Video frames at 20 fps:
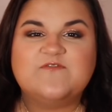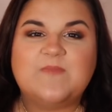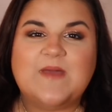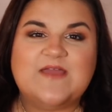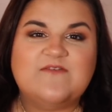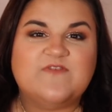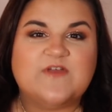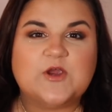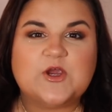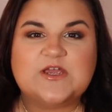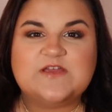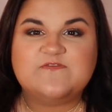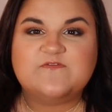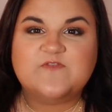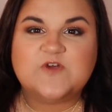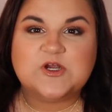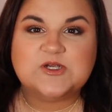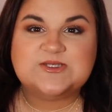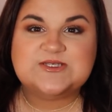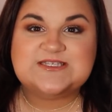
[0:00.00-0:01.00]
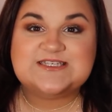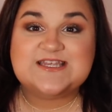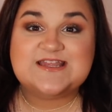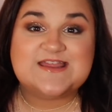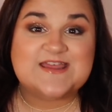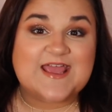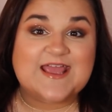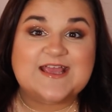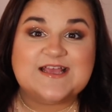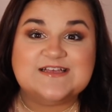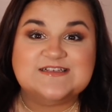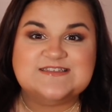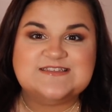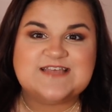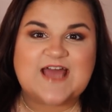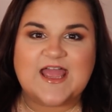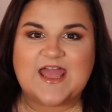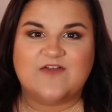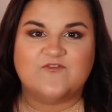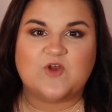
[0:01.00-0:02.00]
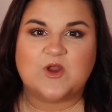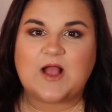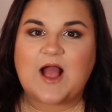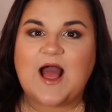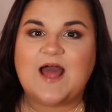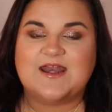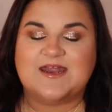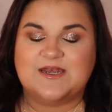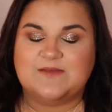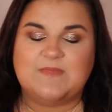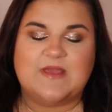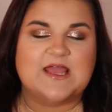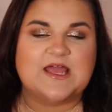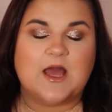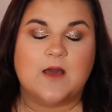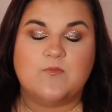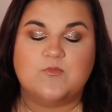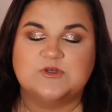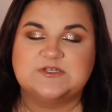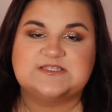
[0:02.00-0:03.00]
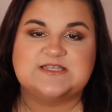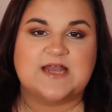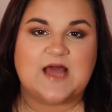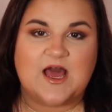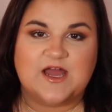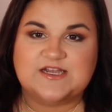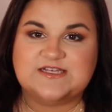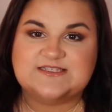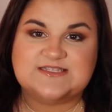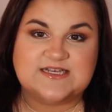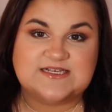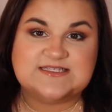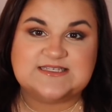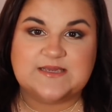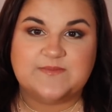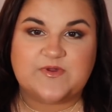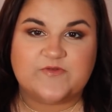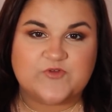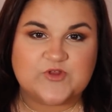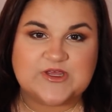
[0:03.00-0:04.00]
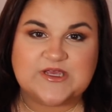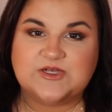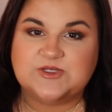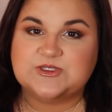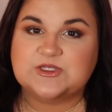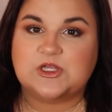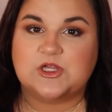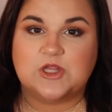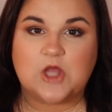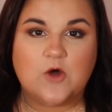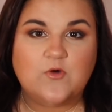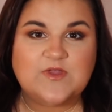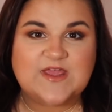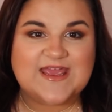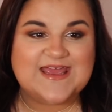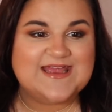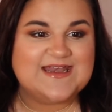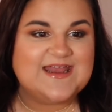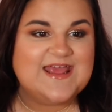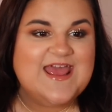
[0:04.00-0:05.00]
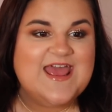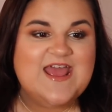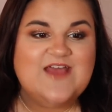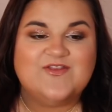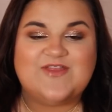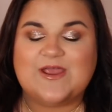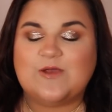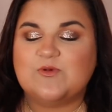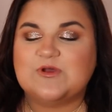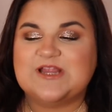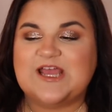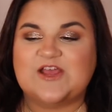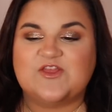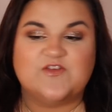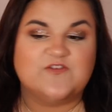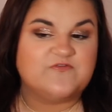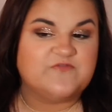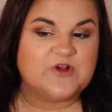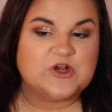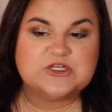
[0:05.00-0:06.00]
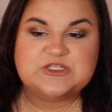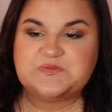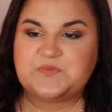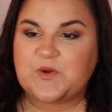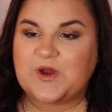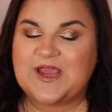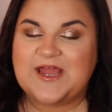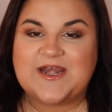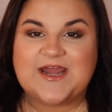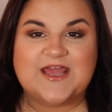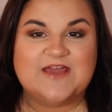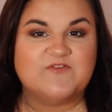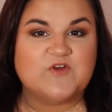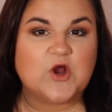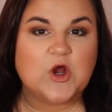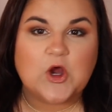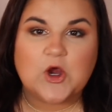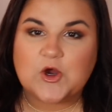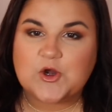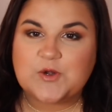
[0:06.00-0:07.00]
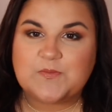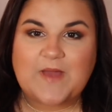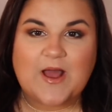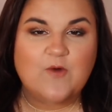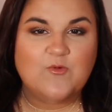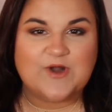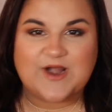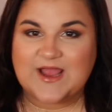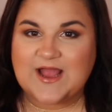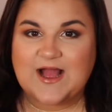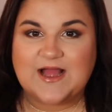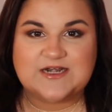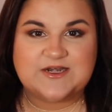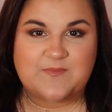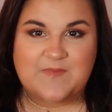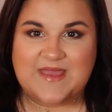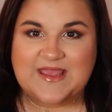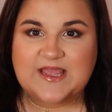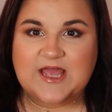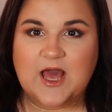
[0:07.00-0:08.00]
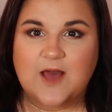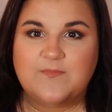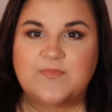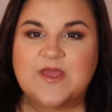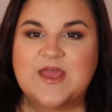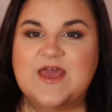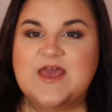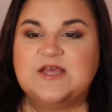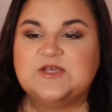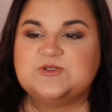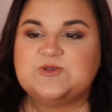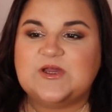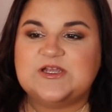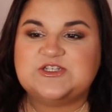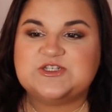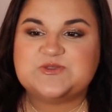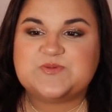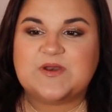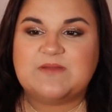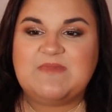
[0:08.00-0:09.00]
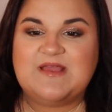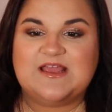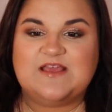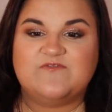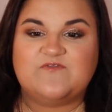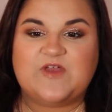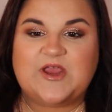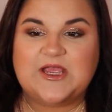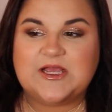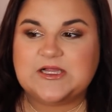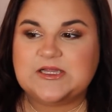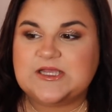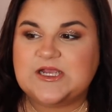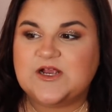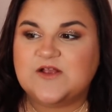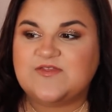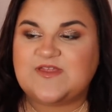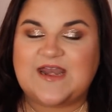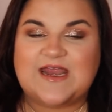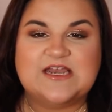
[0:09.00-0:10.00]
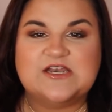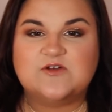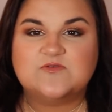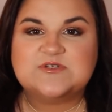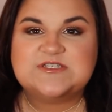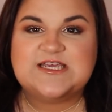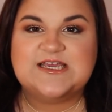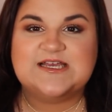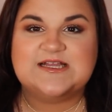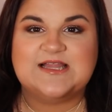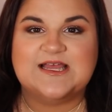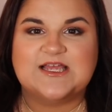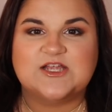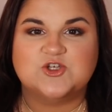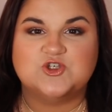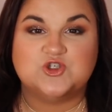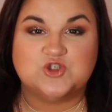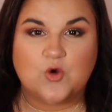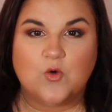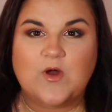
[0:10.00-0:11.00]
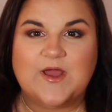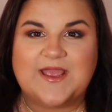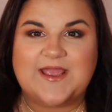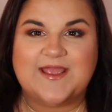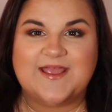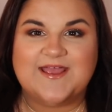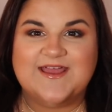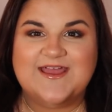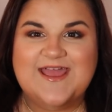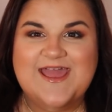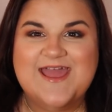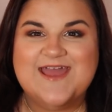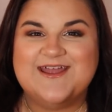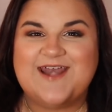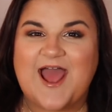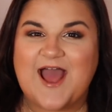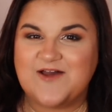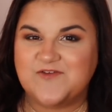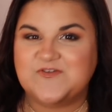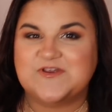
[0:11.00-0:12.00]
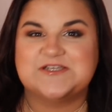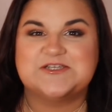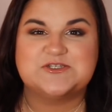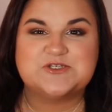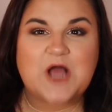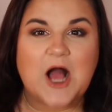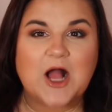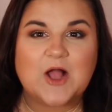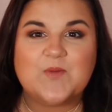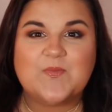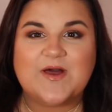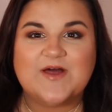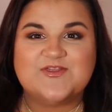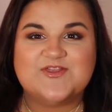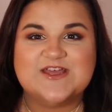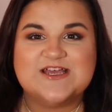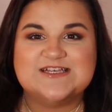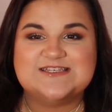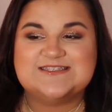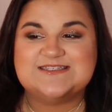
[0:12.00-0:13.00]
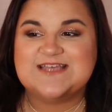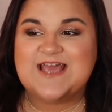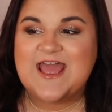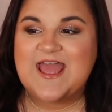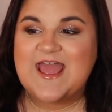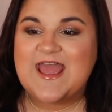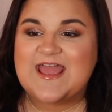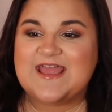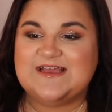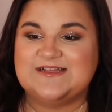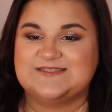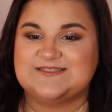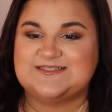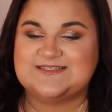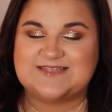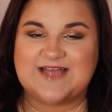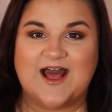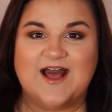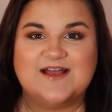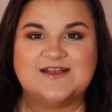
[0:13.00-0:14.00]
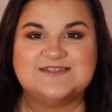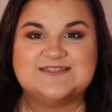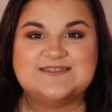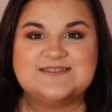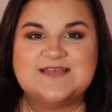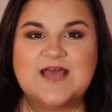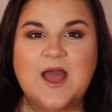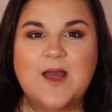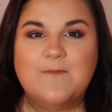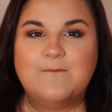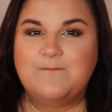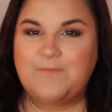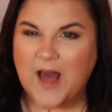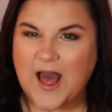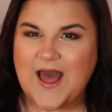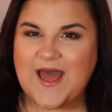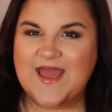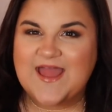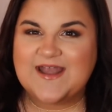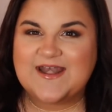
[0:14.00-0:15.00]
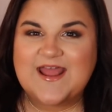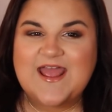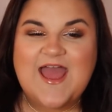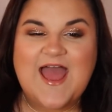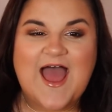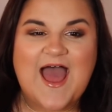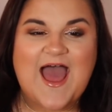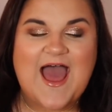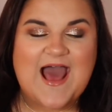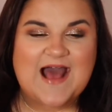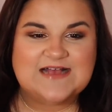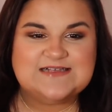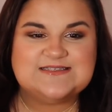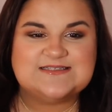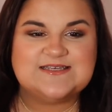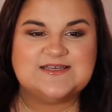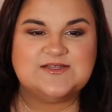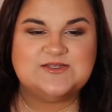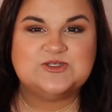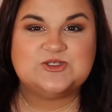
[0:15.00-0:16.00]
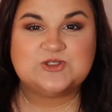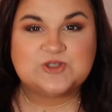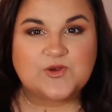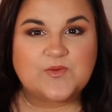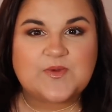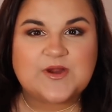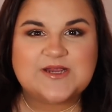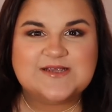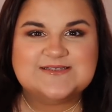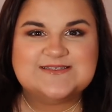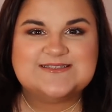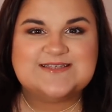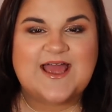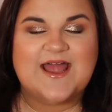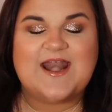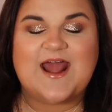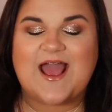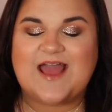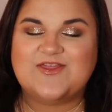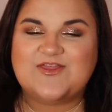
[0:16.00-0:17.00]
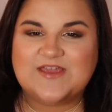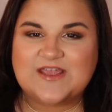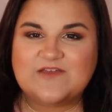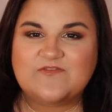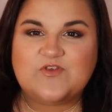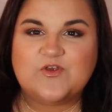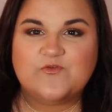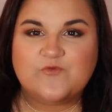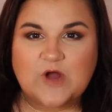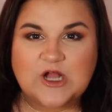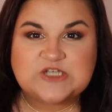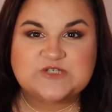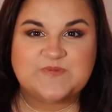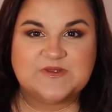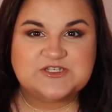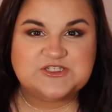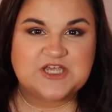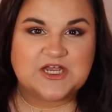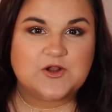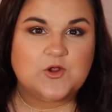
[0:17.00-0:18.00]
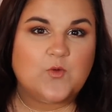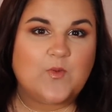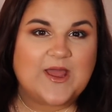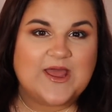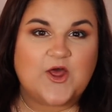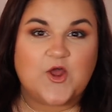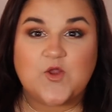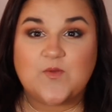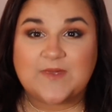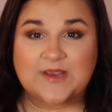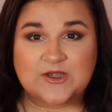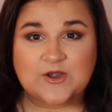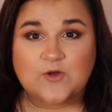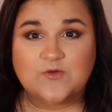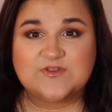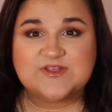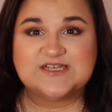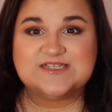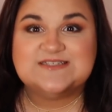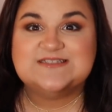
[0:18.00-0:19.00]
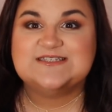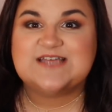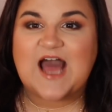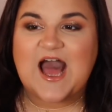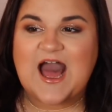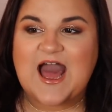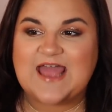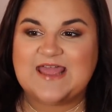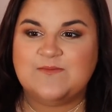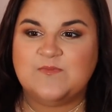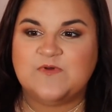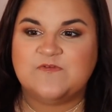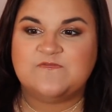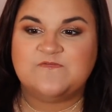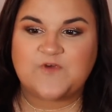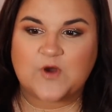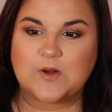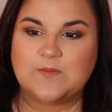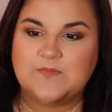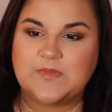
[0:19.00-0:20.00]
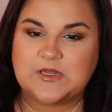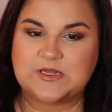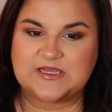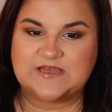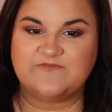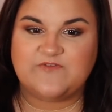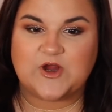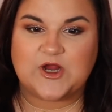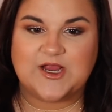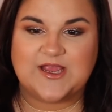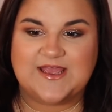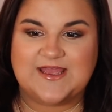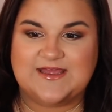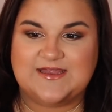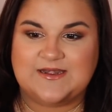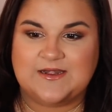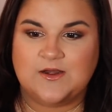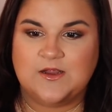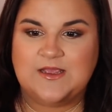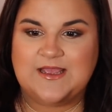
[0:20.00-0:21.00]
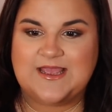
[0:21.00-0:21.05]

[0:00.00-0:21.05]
of my very first things I ever got in makeup was an Anastasia Beverly Hills glow kit. They were like the first brand I ever heard about when I got into makeup. So I just want to make it very clear that I don't take like joy in having to talk about this. It sucks, but as consumers, and I think if you've watched my channel a while, you might know this, I am a firm believer in